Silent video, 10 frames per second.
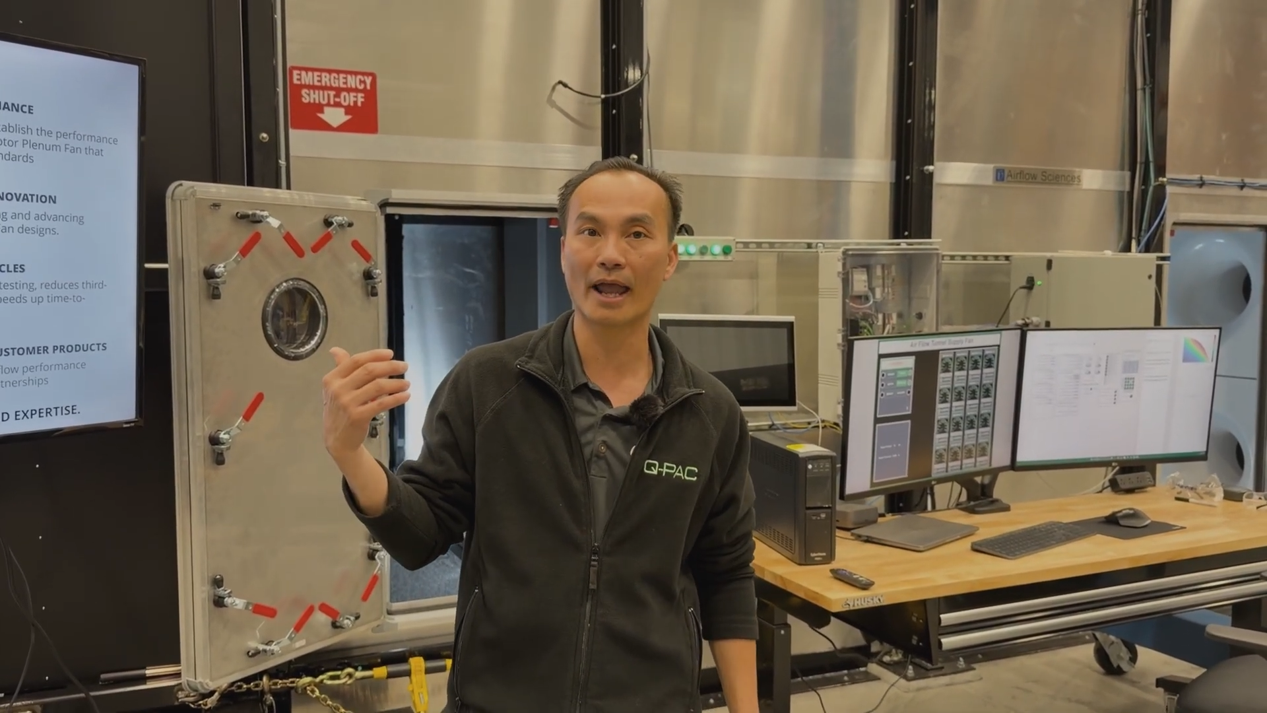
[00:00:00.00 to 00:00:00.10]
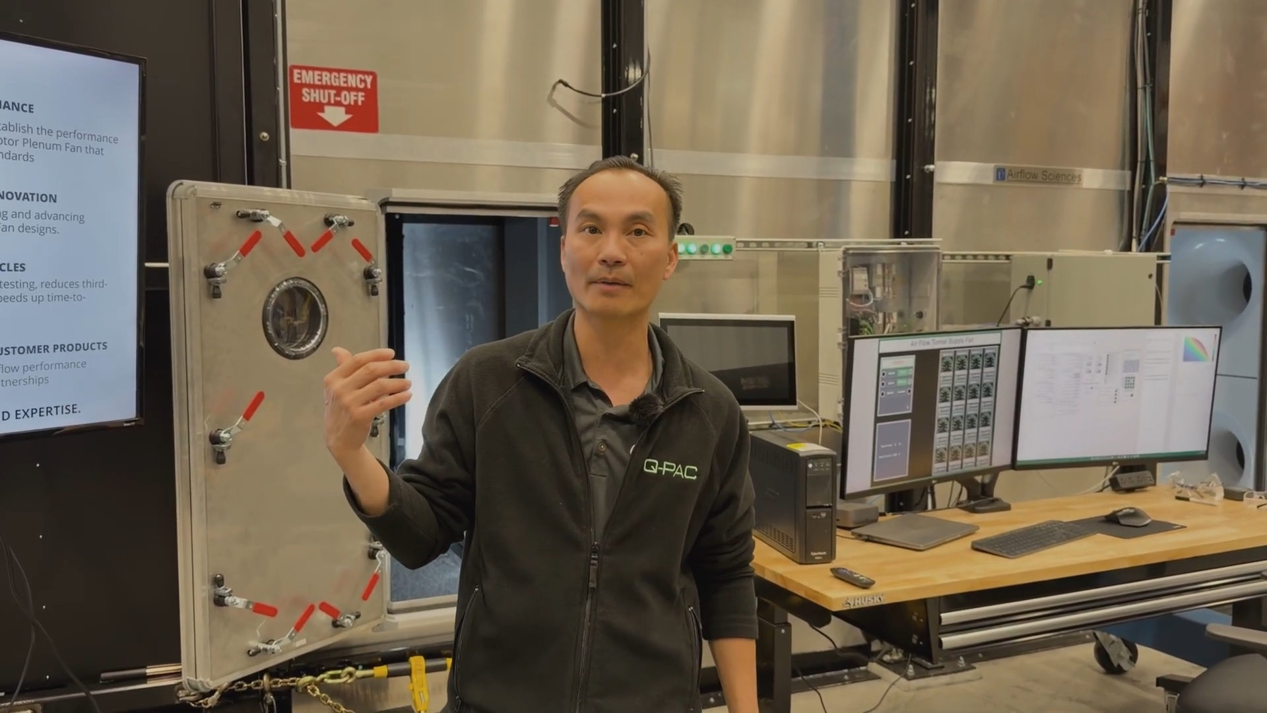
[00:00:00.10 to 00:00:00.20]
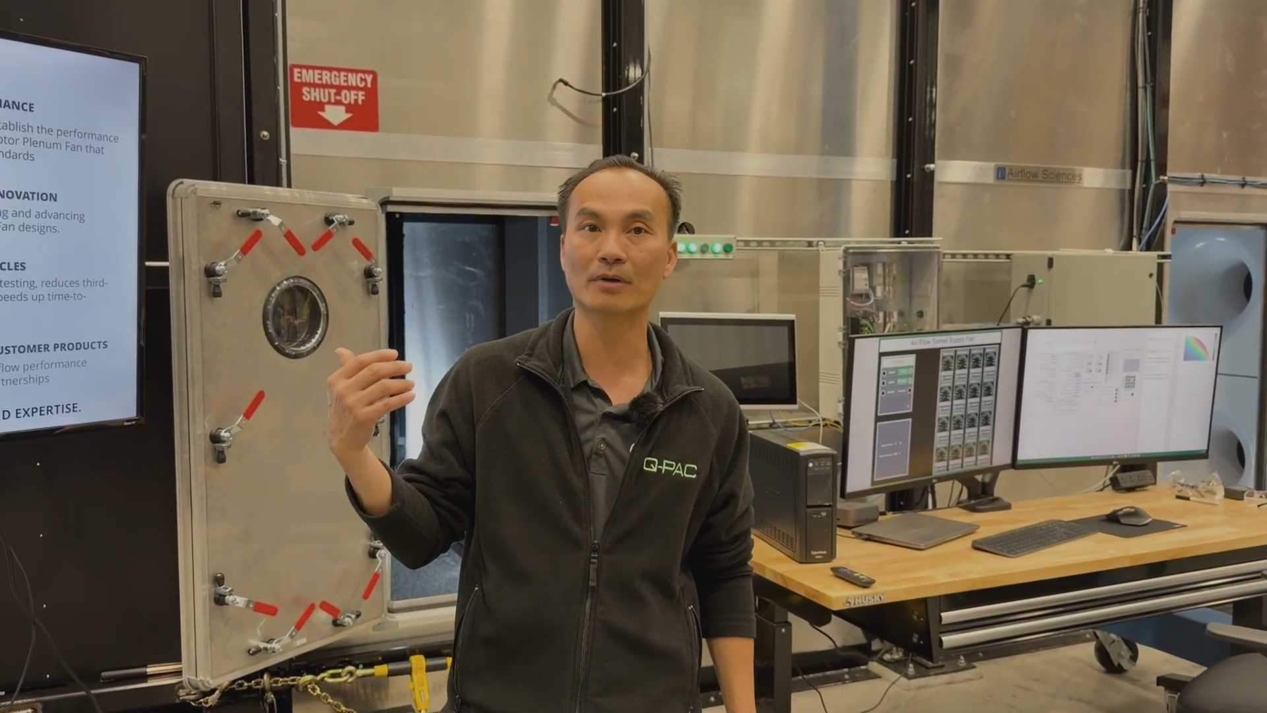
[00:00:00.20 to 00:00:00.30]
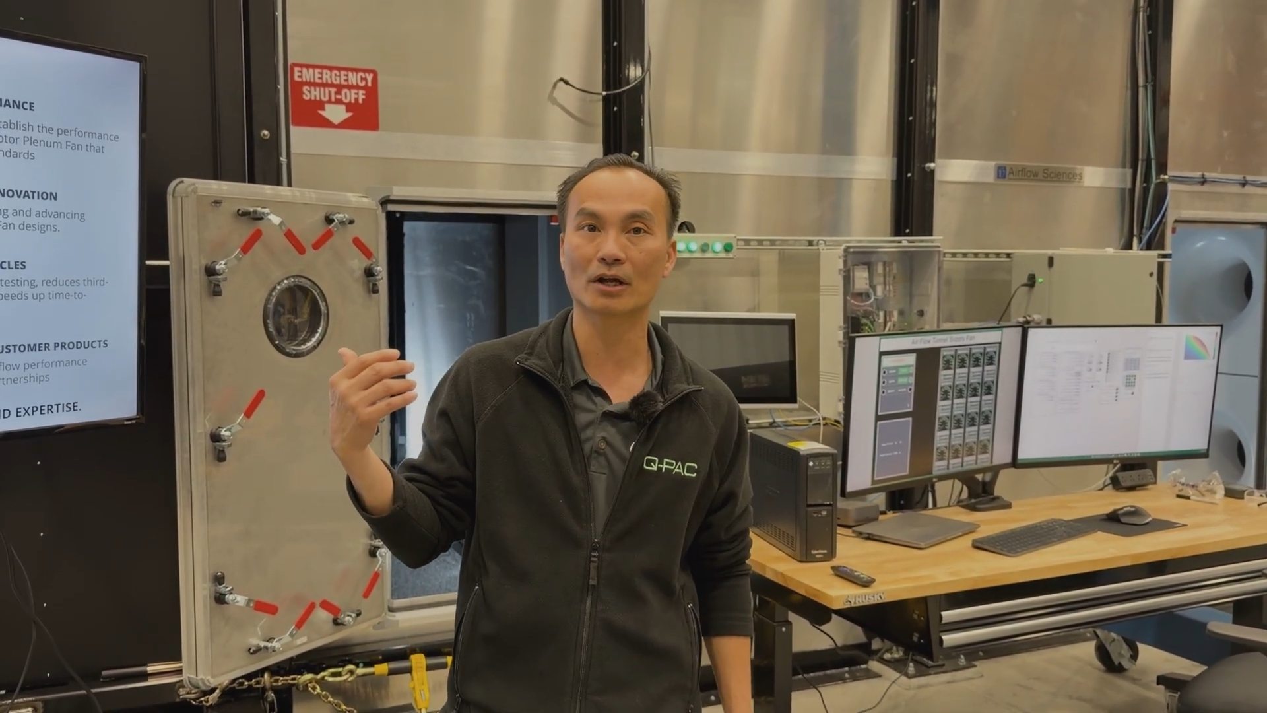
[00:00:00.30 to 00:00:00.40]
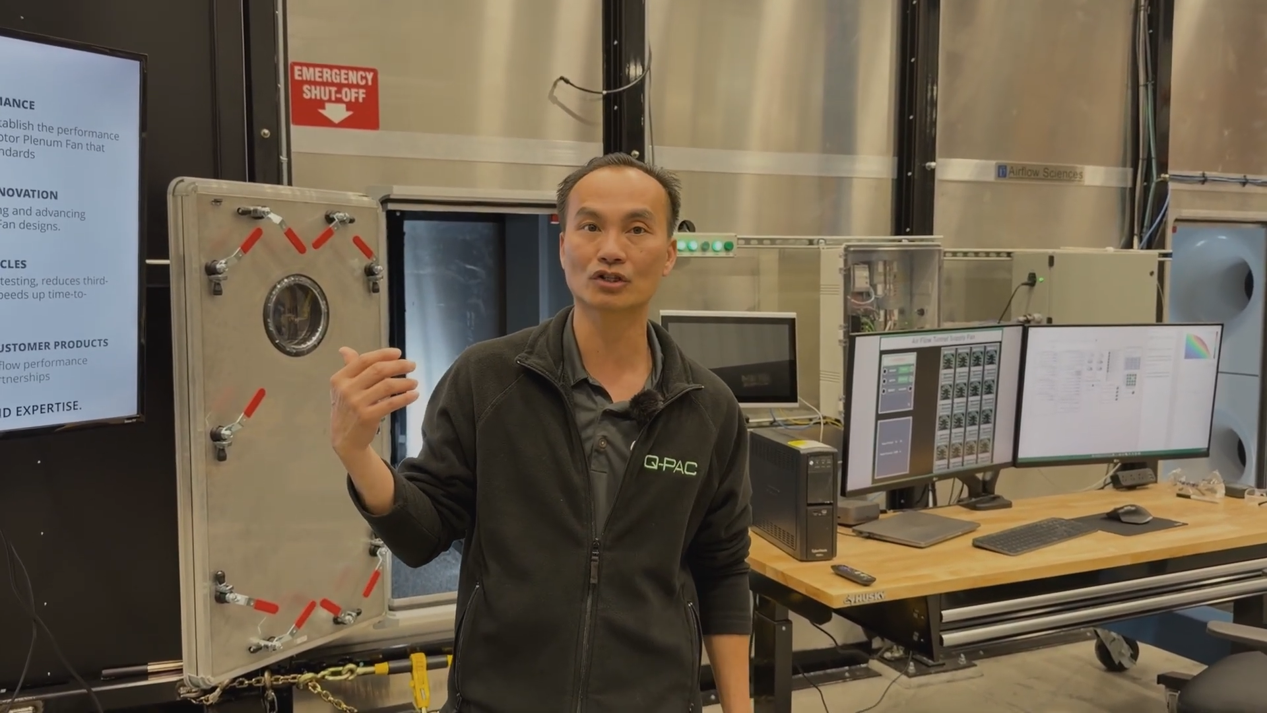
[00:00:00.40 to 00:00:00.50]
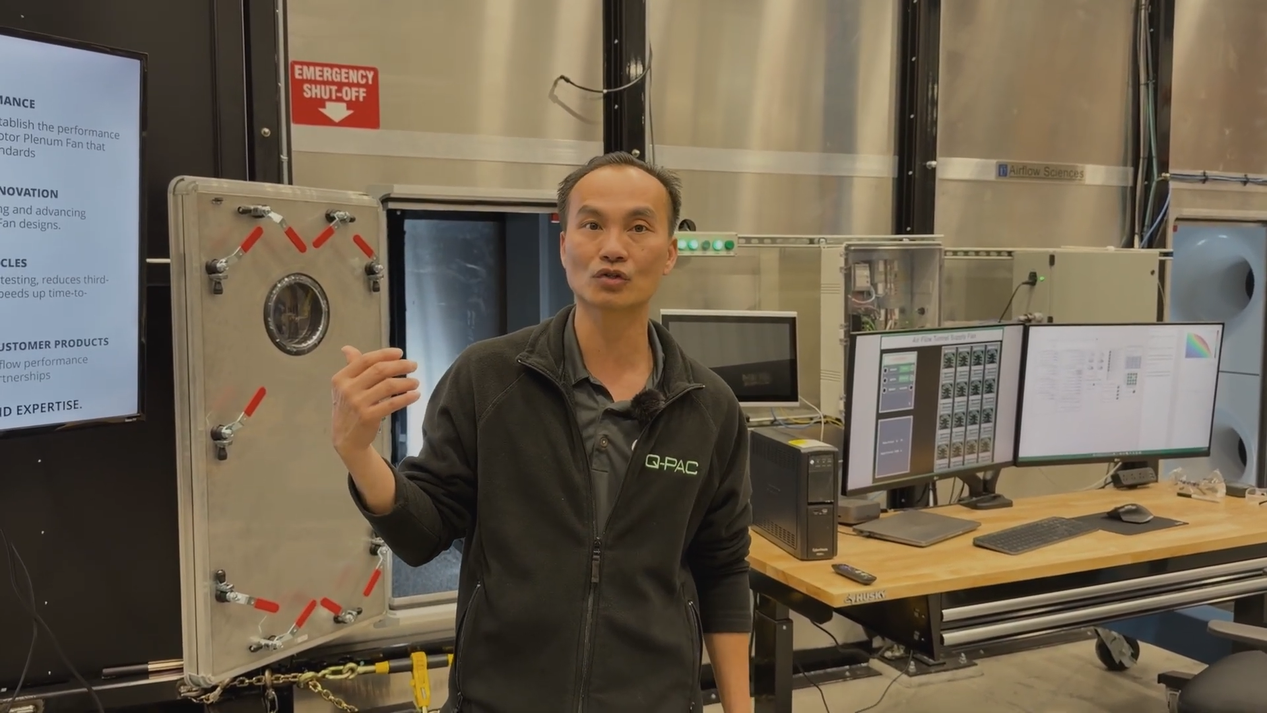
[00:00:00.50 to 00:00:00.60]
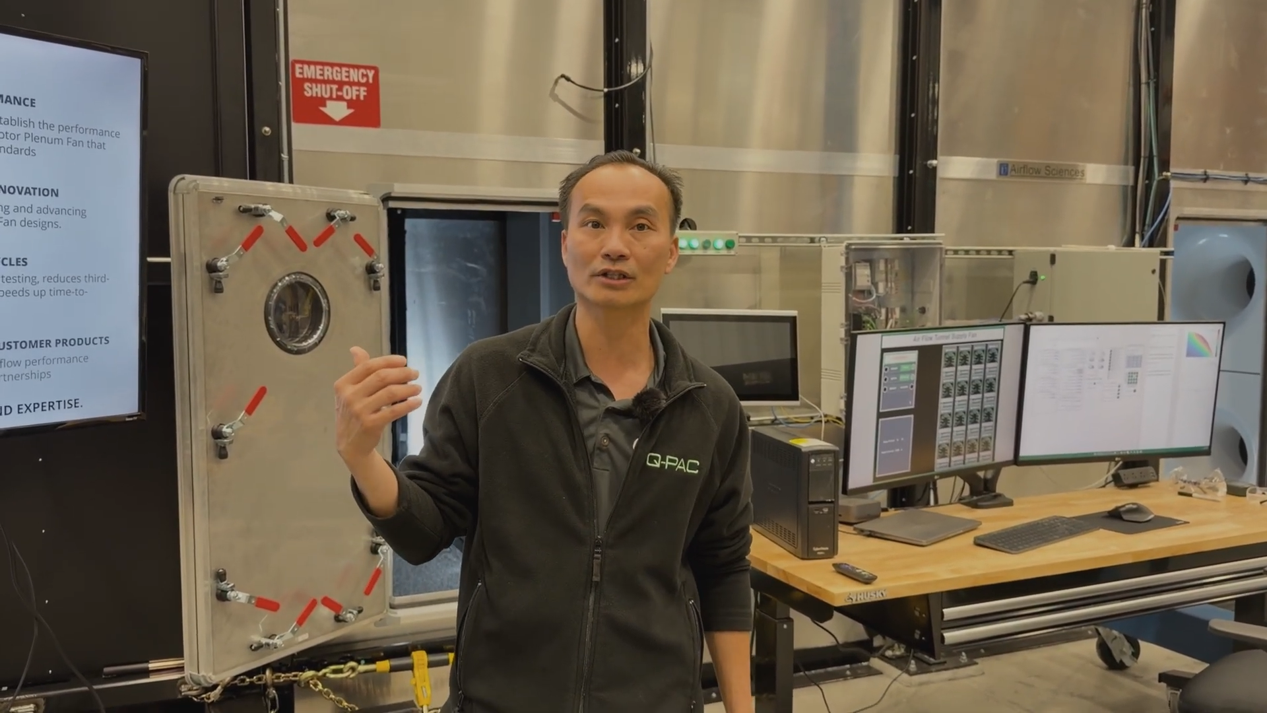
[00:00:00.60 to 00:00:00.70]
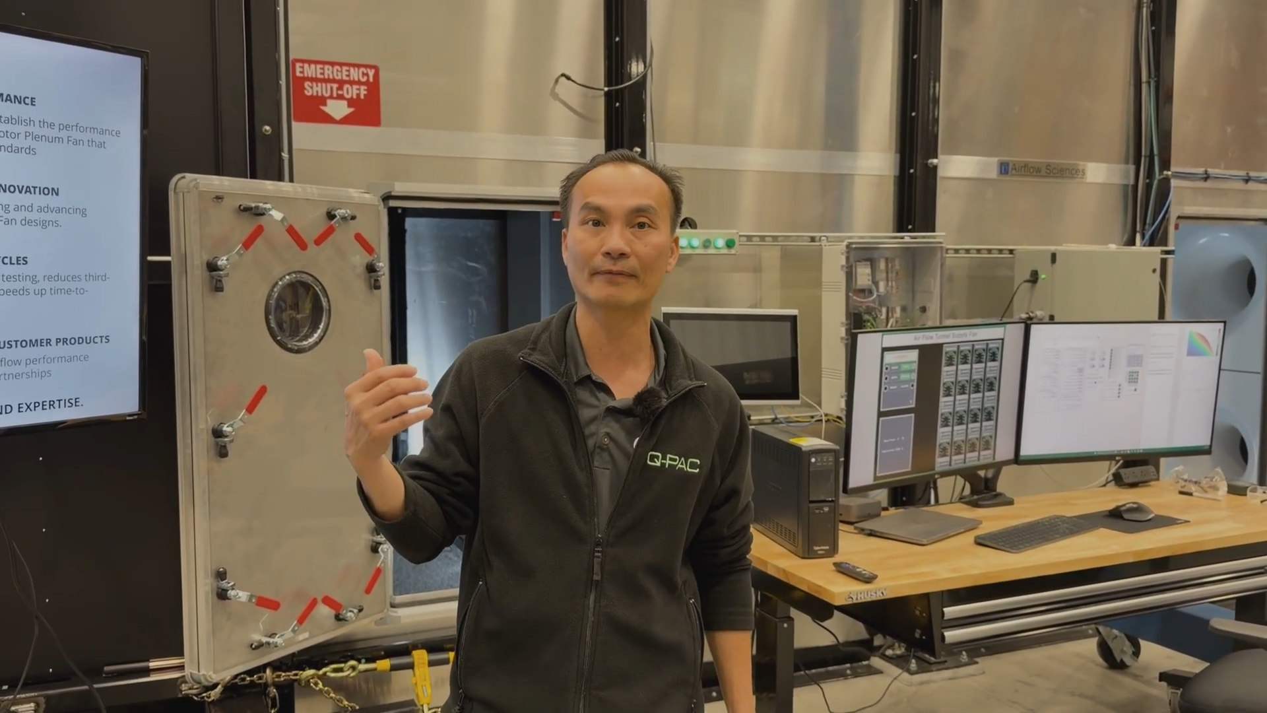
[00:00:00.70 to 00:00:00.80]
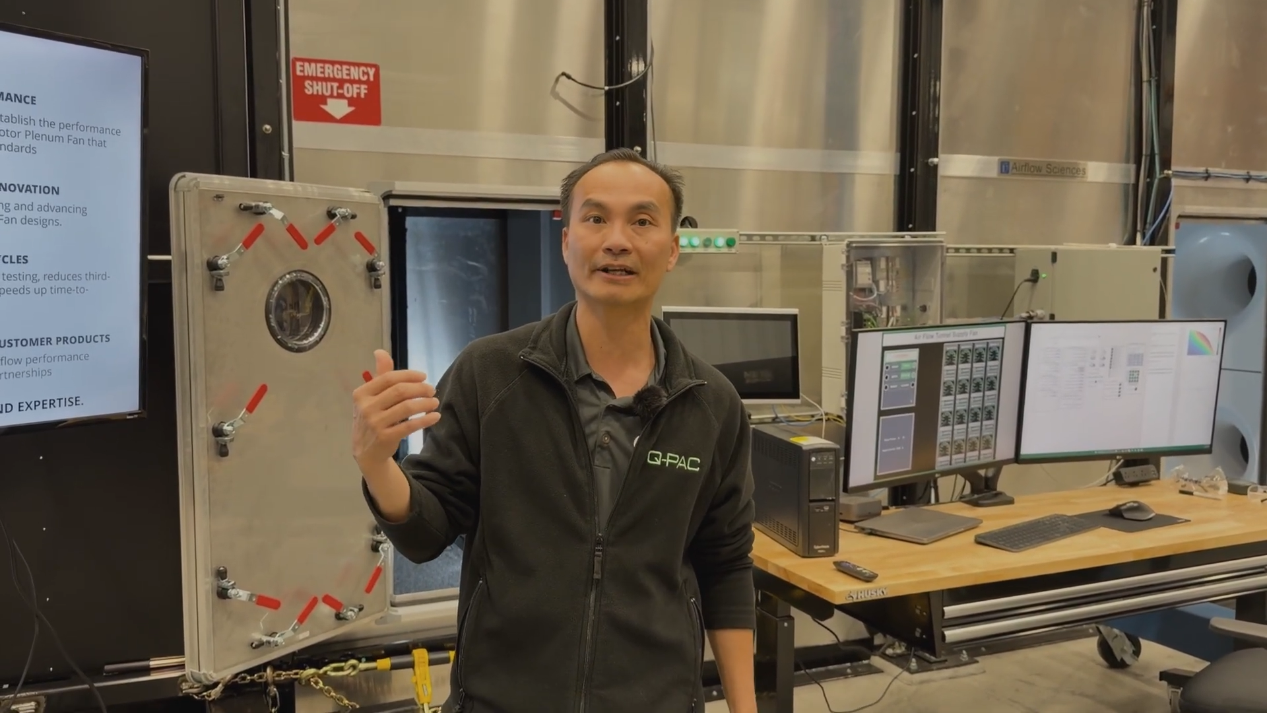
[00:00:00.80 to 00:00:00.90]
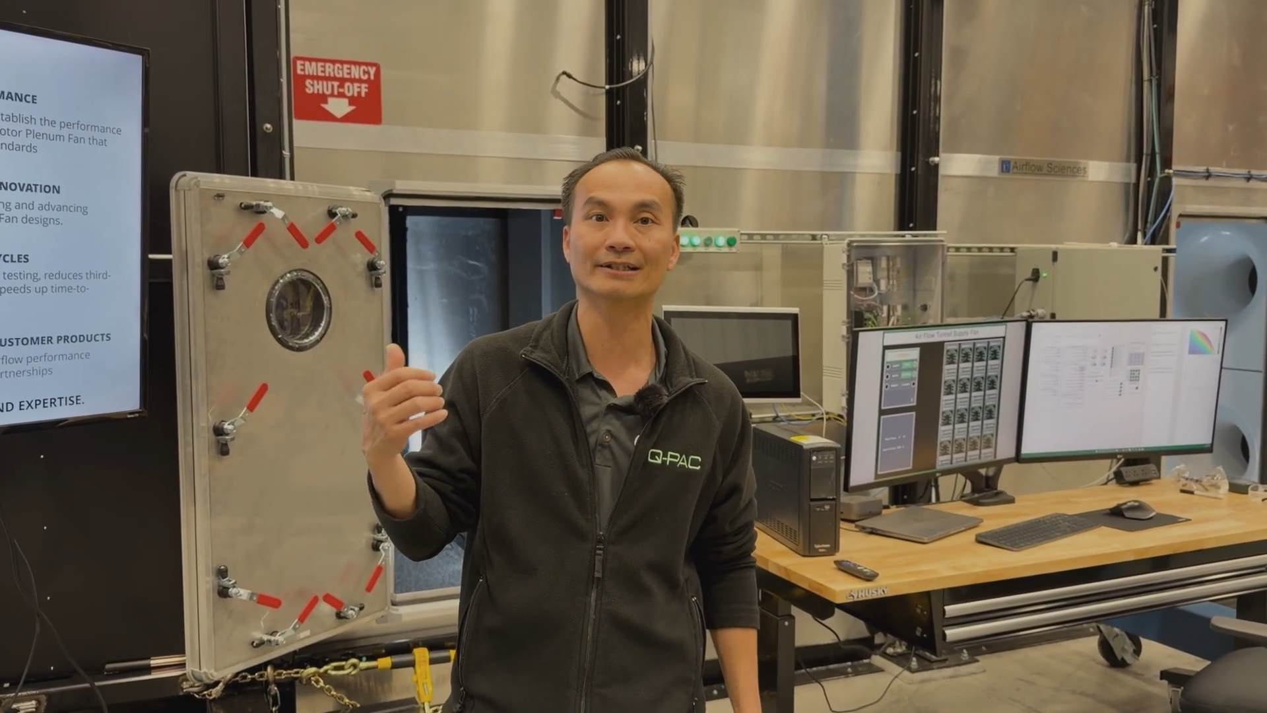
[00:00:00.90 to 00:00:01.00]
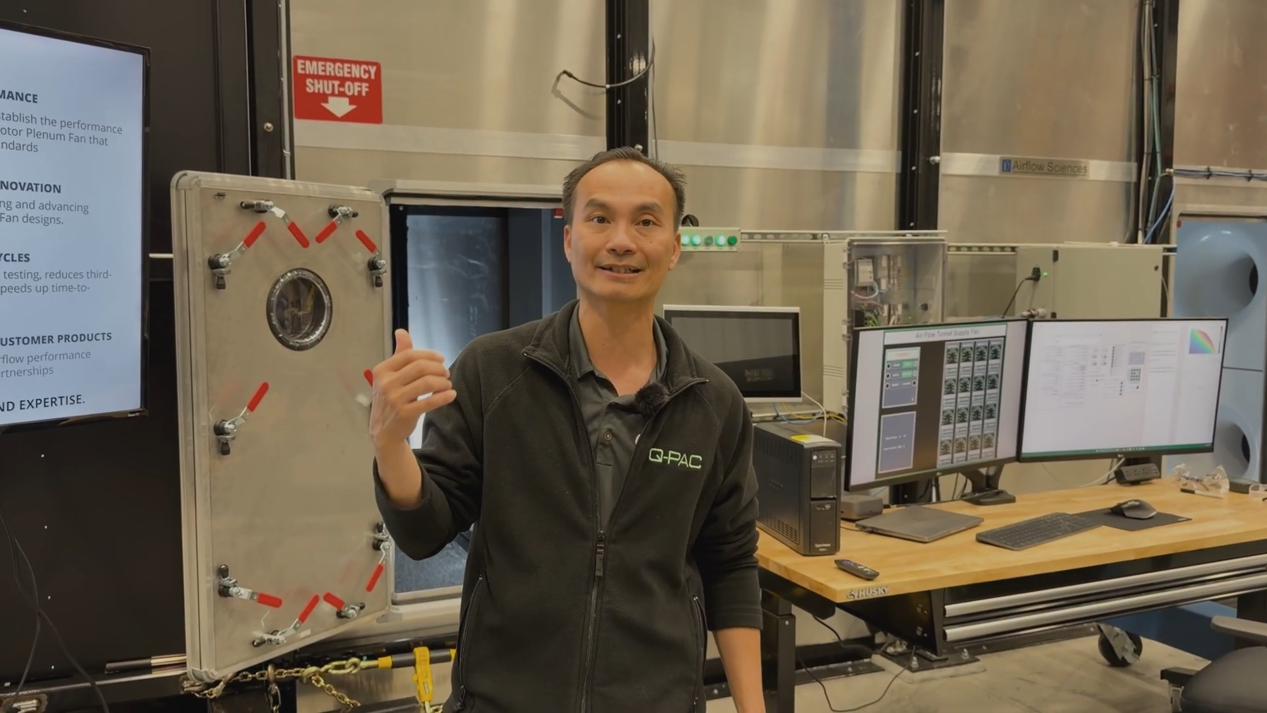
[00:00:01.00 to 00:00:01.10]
AMCA 270